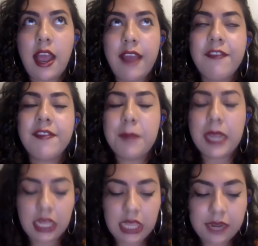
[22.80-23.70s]
I've
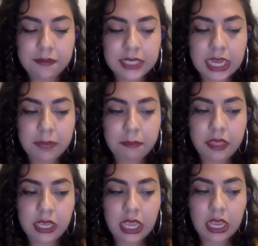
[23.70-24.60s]
spent a lot of time
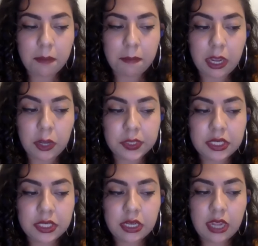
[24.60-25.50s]
thinking about
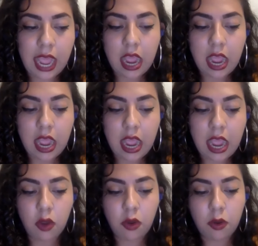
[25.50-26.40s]

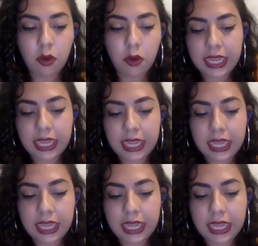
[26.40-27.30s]
how my
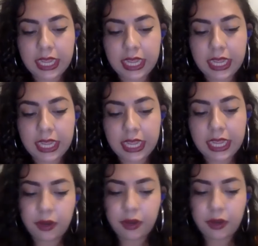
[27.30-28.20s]
life as a, you
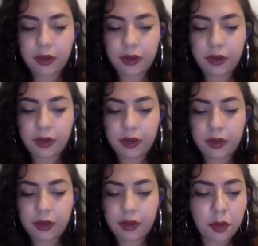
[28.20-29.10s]
know, as a
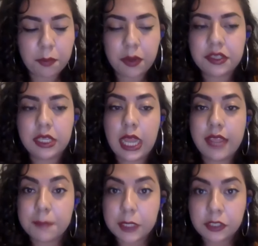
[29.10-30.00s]
diasporic
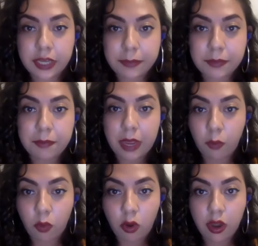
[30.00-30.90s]
person has been shaped
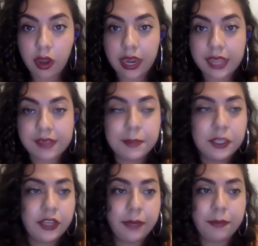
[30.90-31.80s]
by war, has
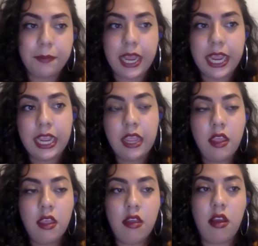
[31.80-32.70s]
been shaped by
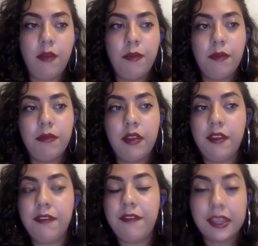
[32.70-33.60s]
the
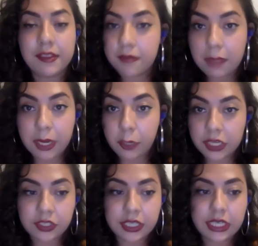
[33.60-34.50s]
effects of that
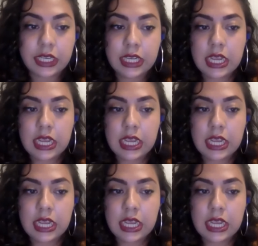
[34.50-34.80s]
migration.